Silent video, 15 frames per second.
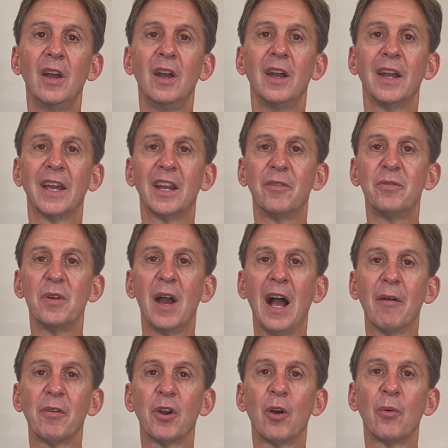And if you
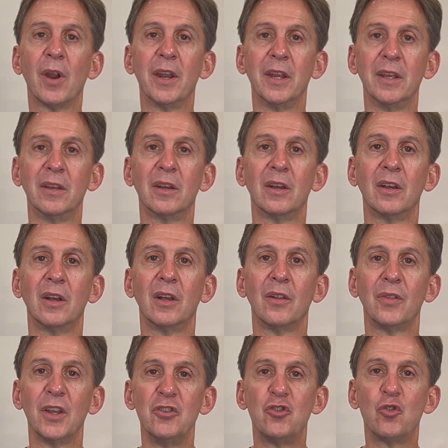haven't already,
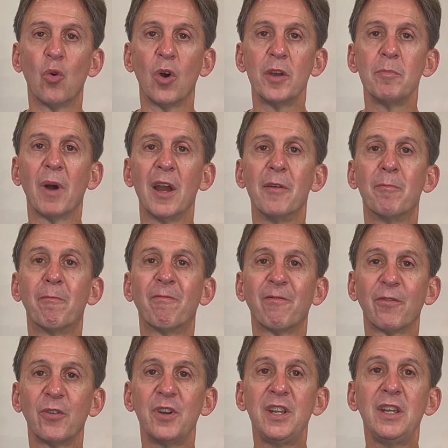then join my
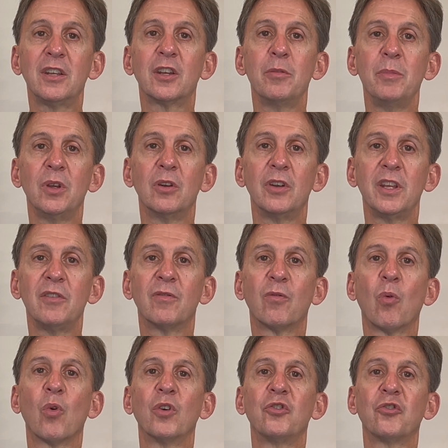free community
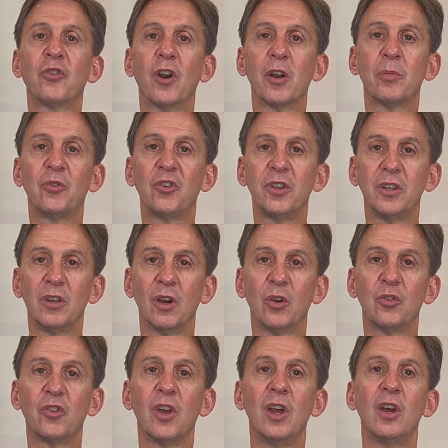for startup
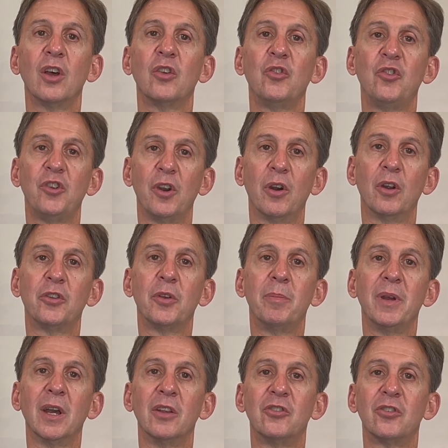CEOs, Zero to
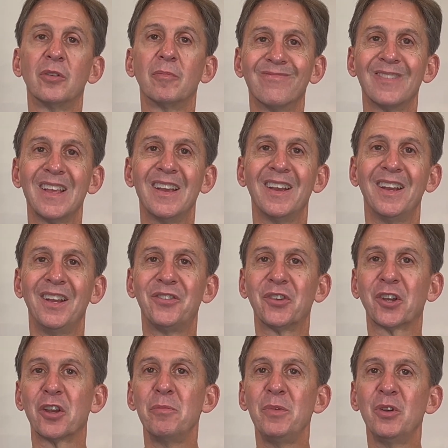Pitch. It's a
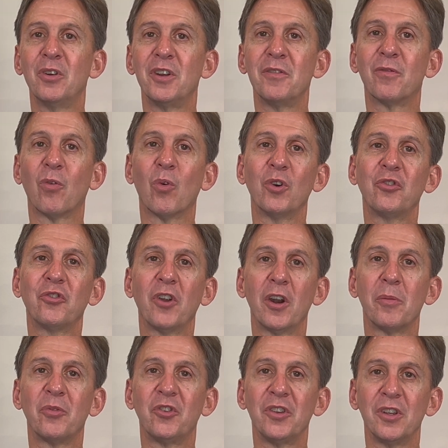community for startup
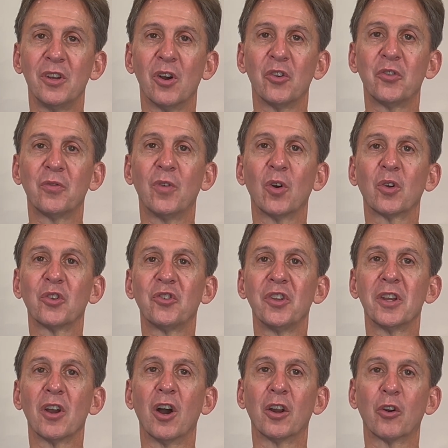CEOs
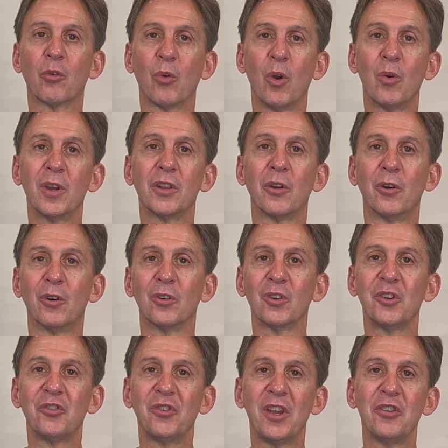focusing on growing their early
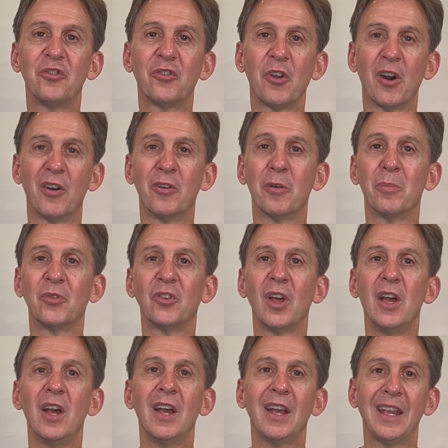stage startups
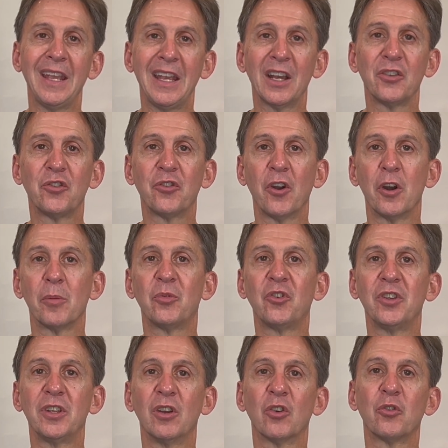and startup
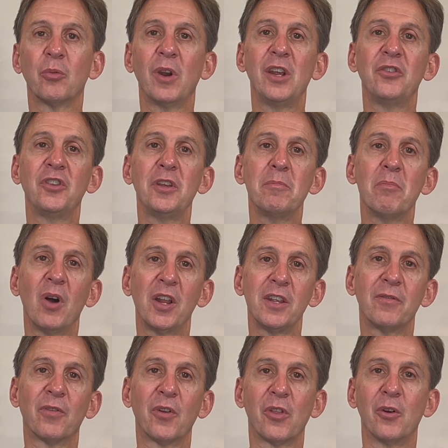CEOs raising money
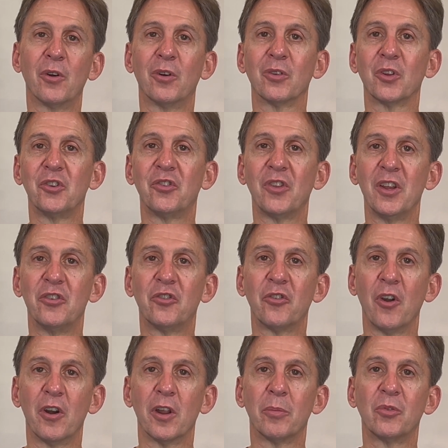for their early stage
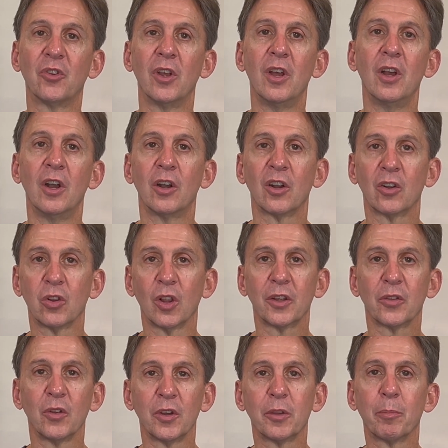startups. Click
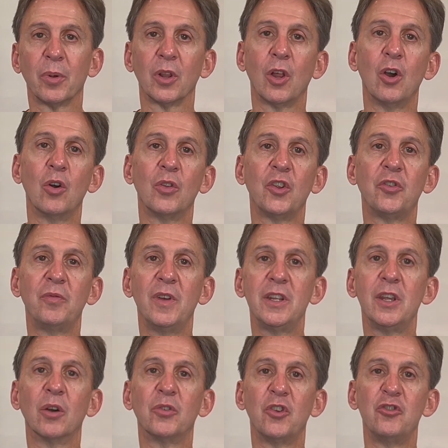the link below this
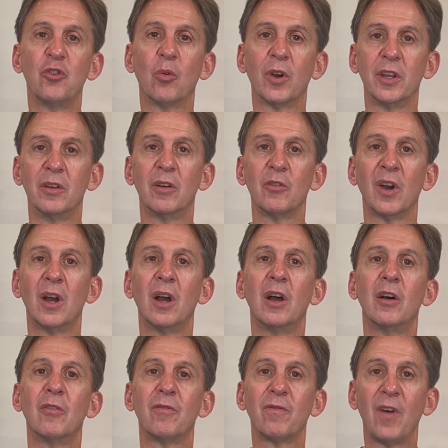video to join.
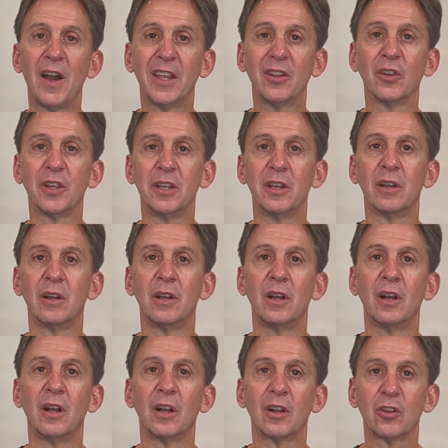Finally,
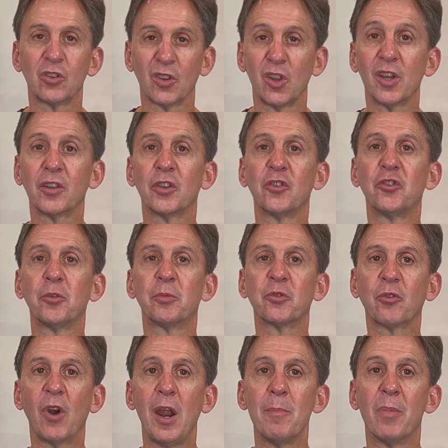click the
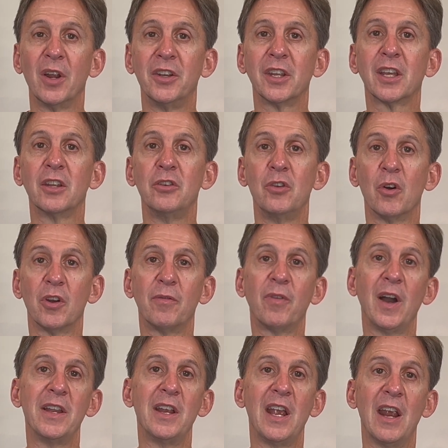subscribe button to get
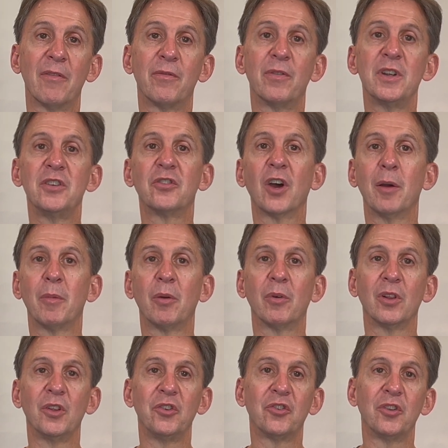notified every time I
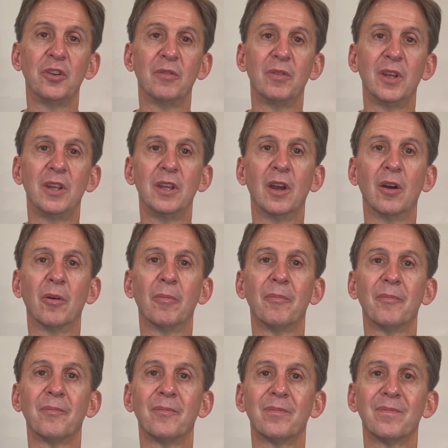release a new video.
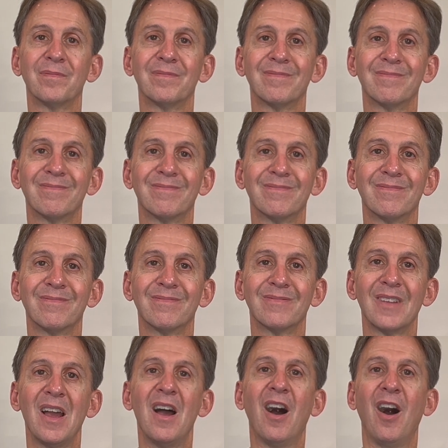
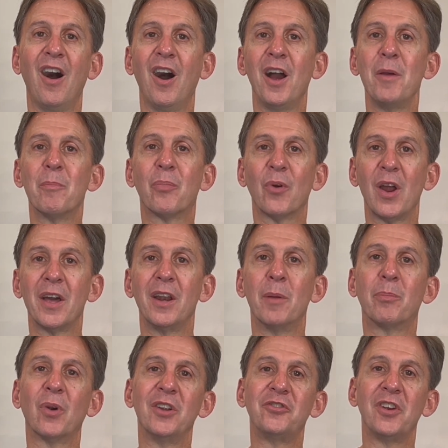I'm Brett at
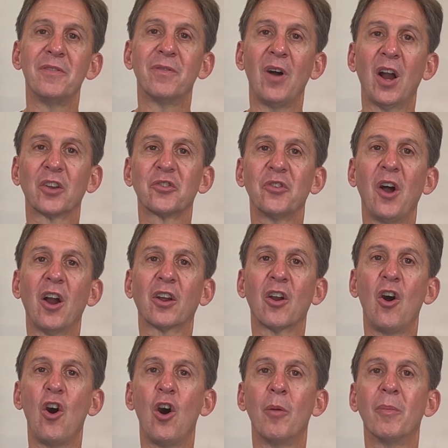
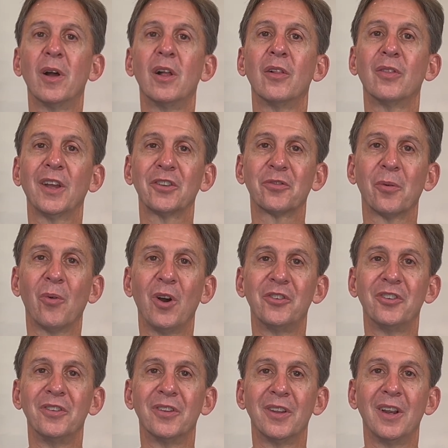brettjfox.com. Thanks for
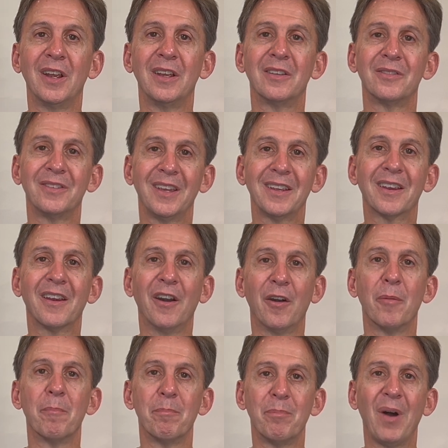watching today. Take care.
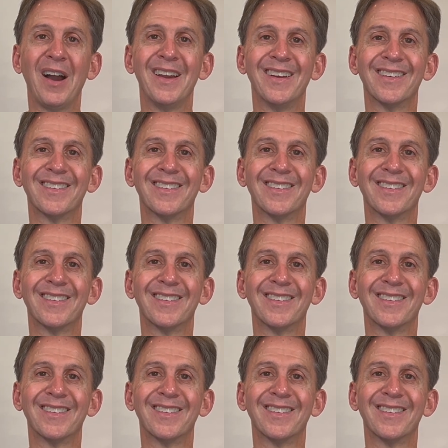Bye.